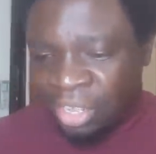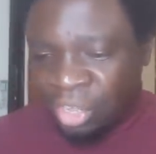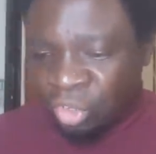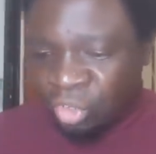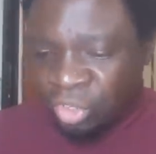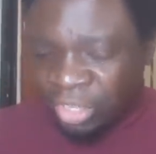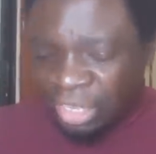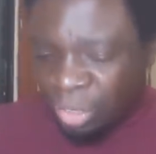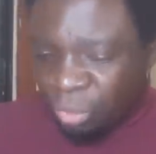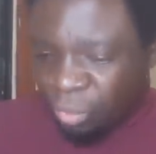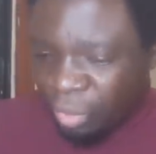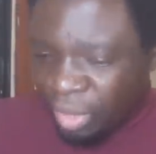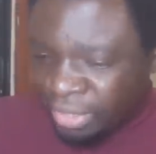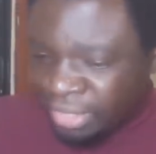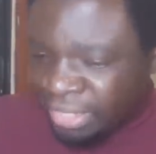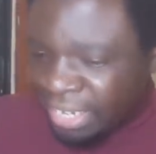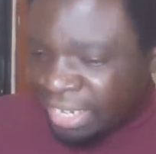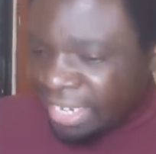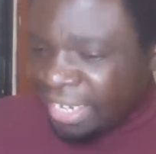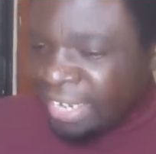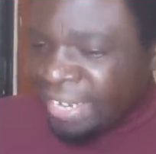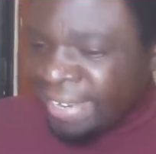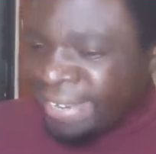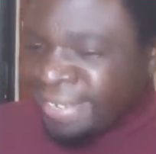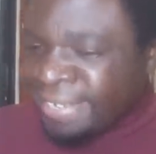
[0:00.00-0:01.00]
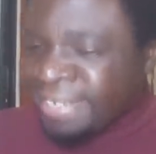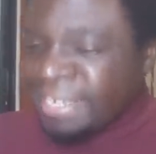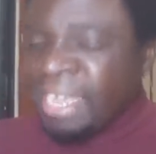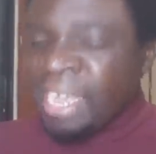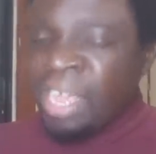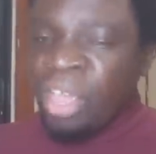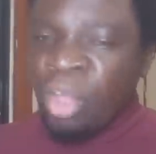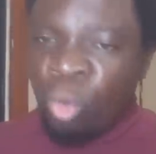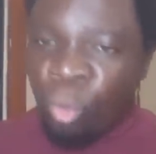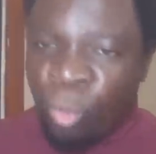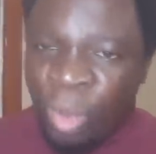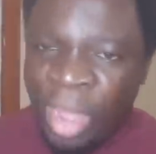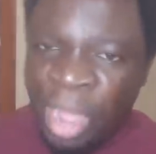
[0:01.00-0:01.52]
So the question is,
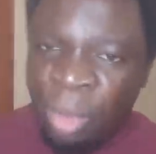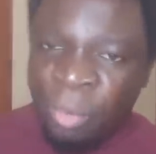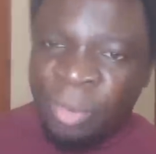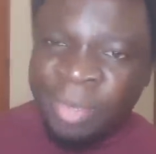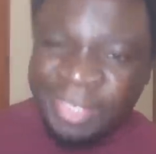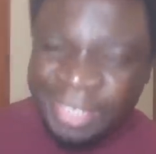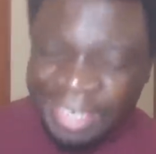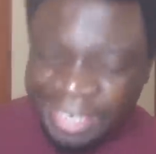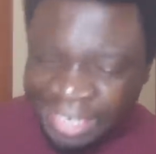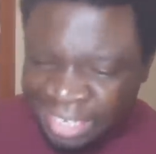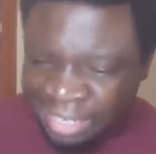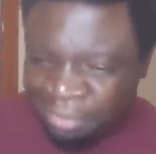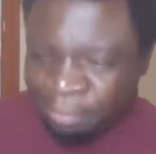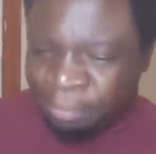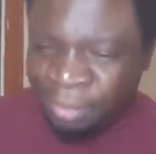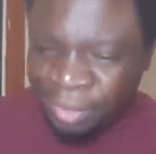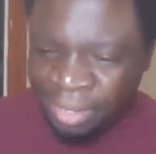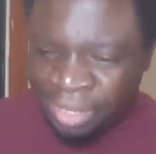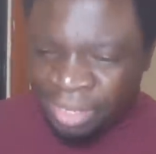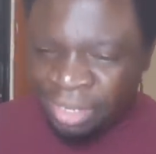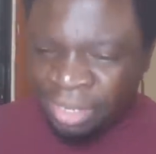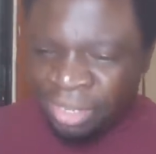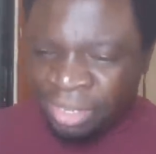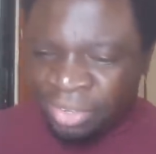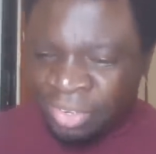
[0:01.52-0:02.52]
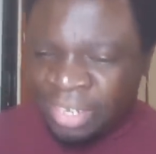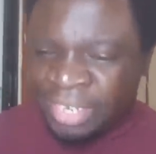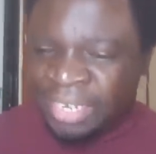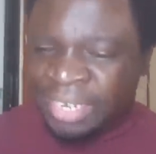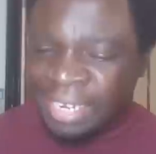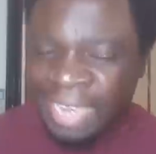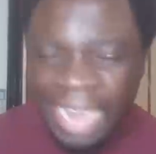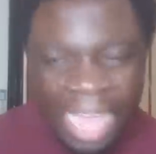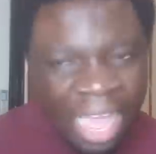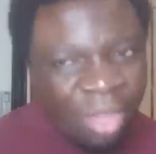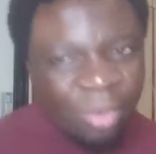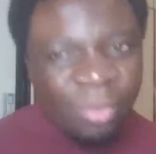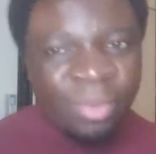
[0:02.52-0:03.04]
where was the DP that
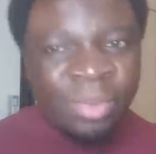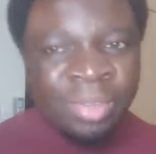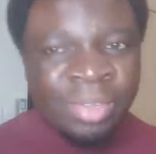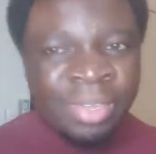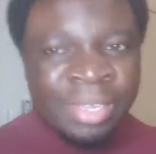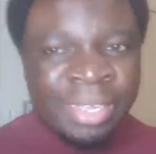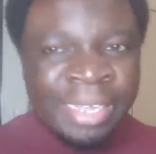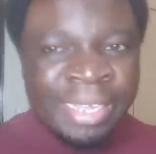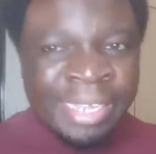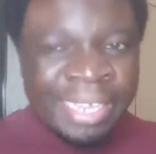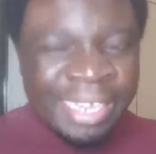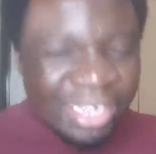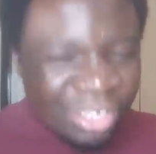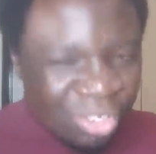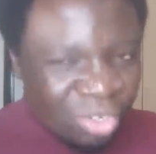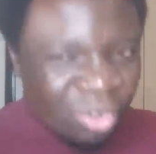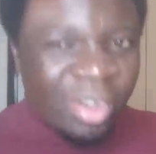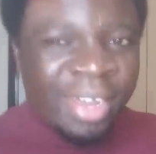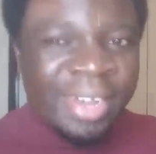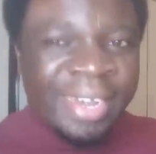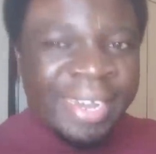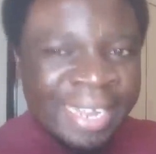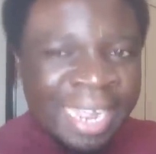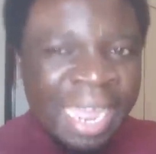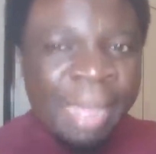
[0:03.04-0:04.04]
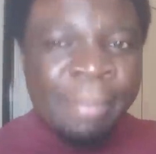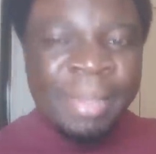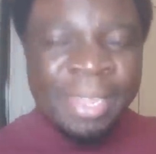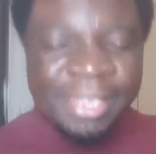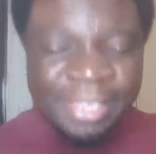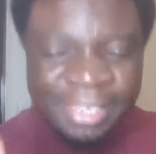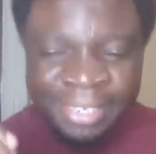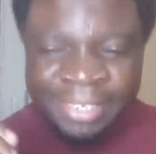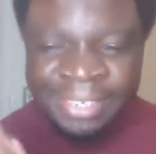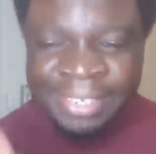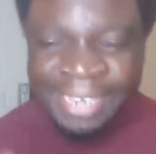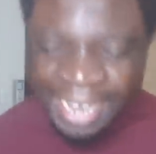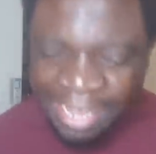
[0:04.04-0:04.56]
now is only coming
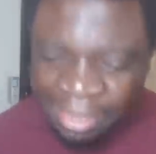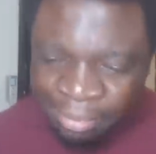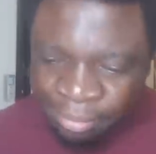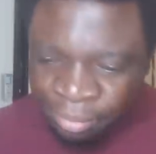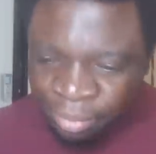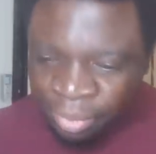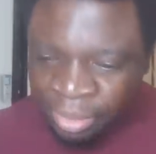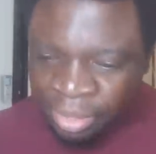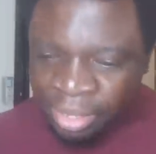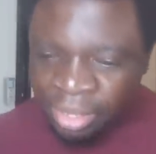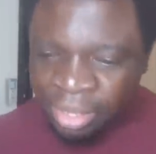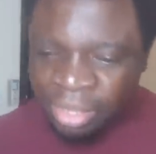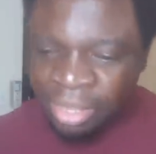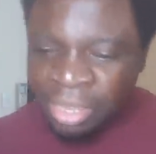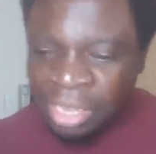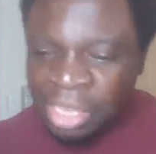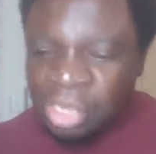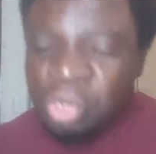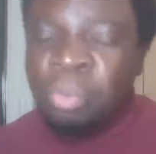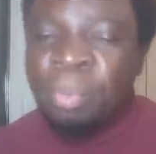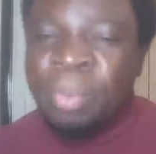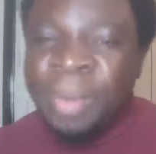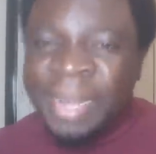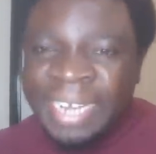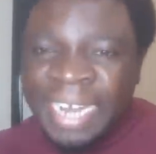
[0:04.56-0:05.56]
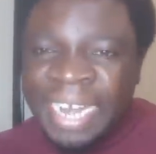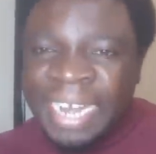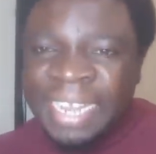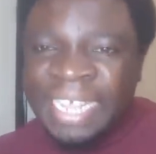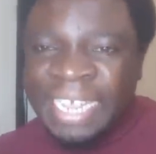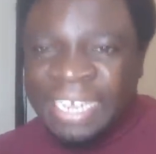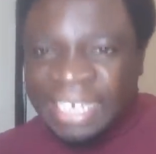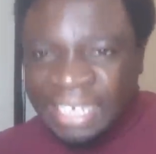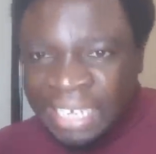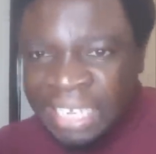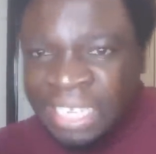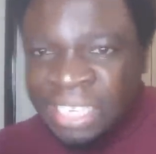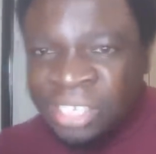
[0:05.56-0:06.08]
this time to pretend
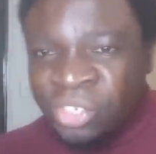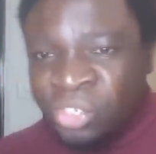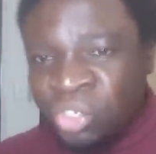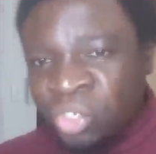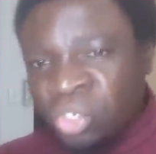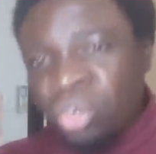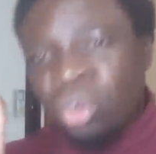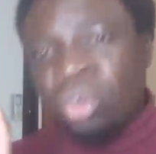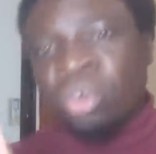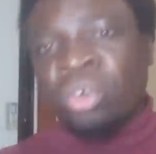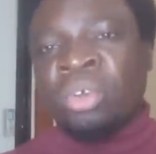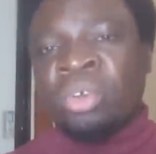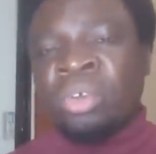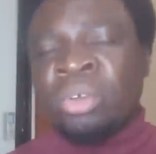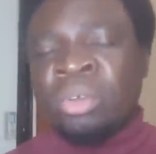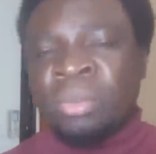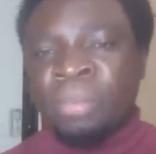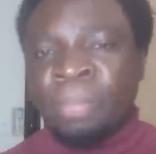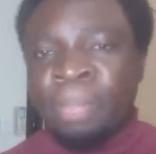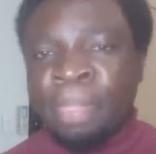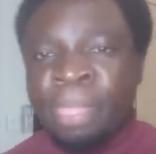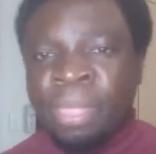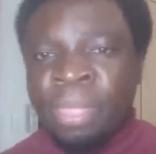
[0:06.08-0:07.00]
that he is shocked?